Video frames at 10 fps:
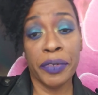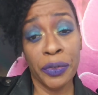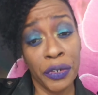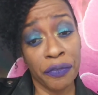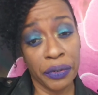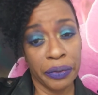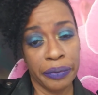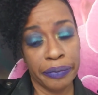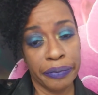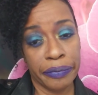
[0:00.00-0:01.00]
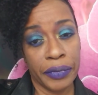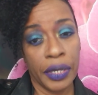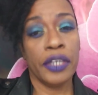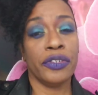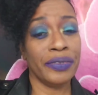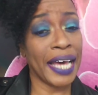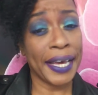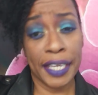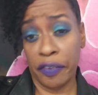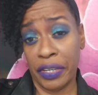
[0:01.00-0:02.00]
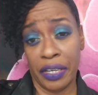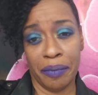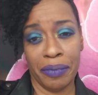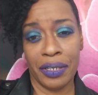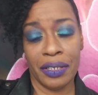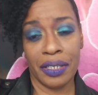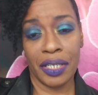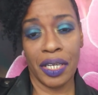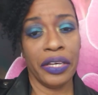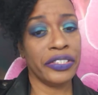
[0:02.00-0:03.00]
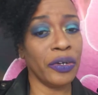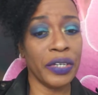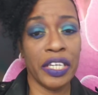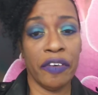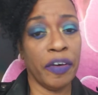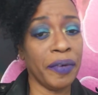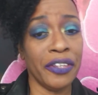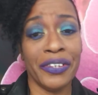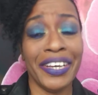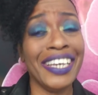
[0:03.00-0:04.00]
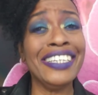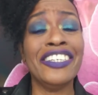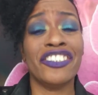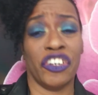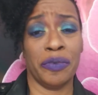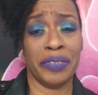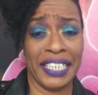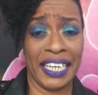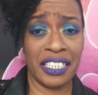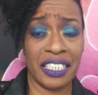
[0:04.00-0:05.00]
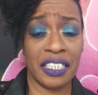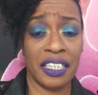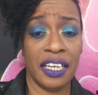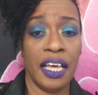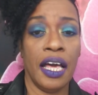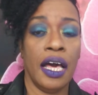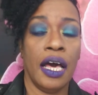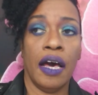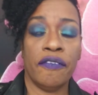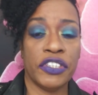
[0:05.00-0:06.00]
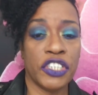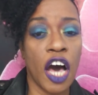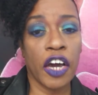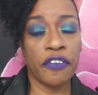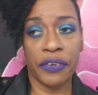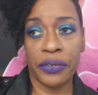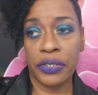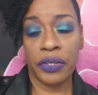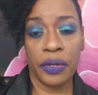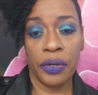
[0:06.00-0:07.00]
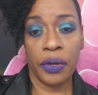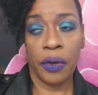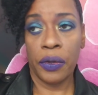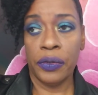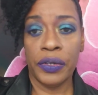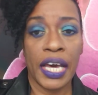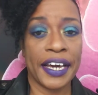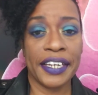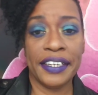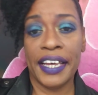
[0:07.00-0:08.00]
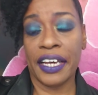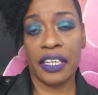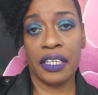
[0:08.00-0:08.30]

beautiful. Do not give up. Don't give up under any circumstance. Photographers, you got to connect.